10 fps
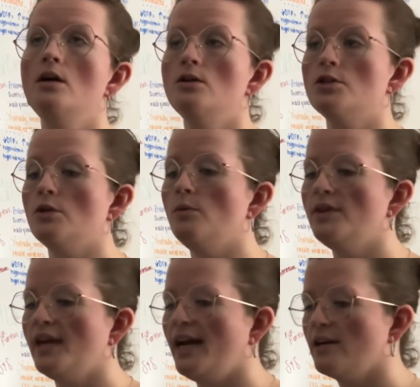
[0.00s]
So with
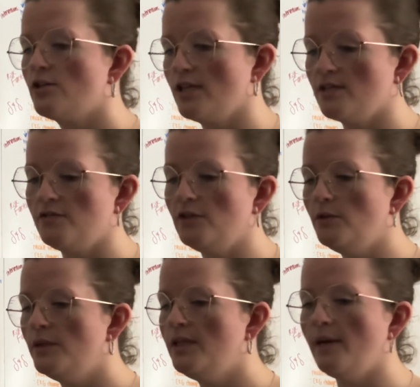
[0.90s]
that excess
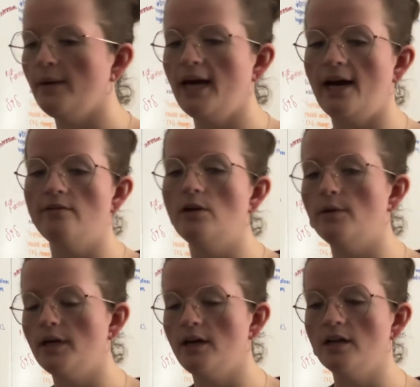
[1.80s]
fluid that we have
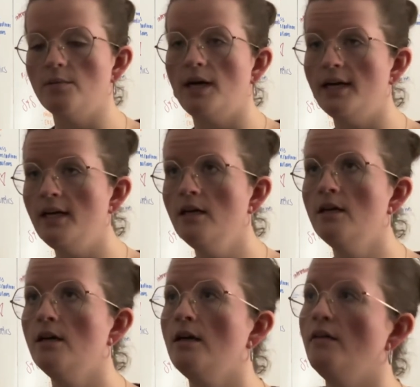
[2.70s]
going on in the body,
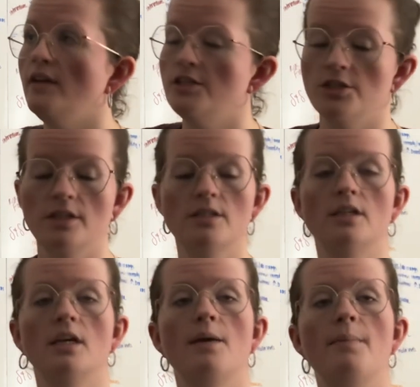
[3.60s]
Eventually, it's
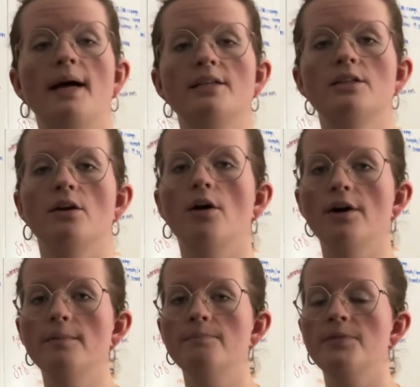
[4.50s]
going to get back to the
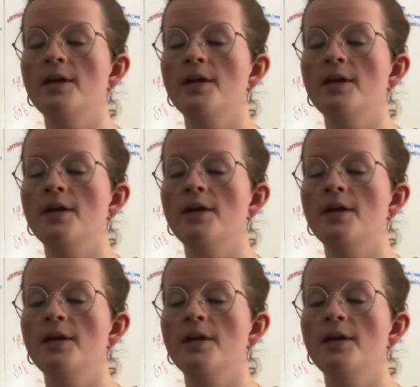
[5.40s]
heart.